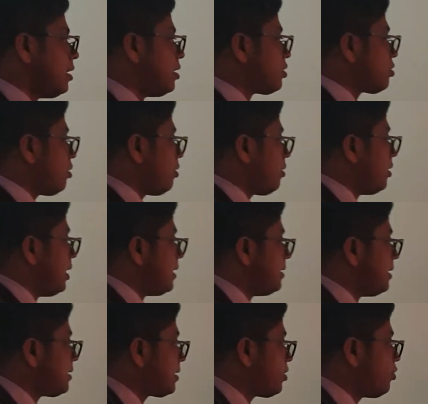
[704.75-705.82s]
So
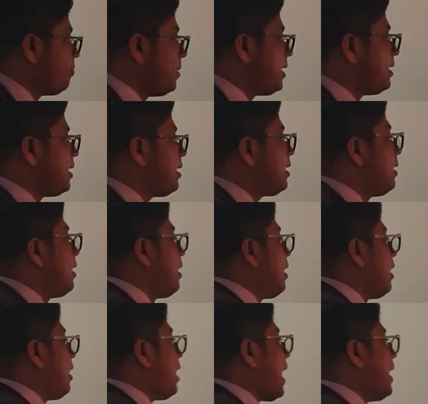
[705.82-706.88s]
this should be the
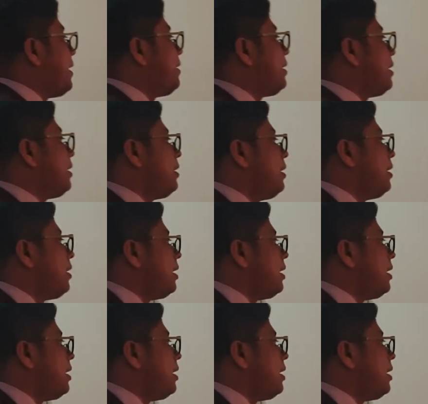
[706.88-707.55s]
ideal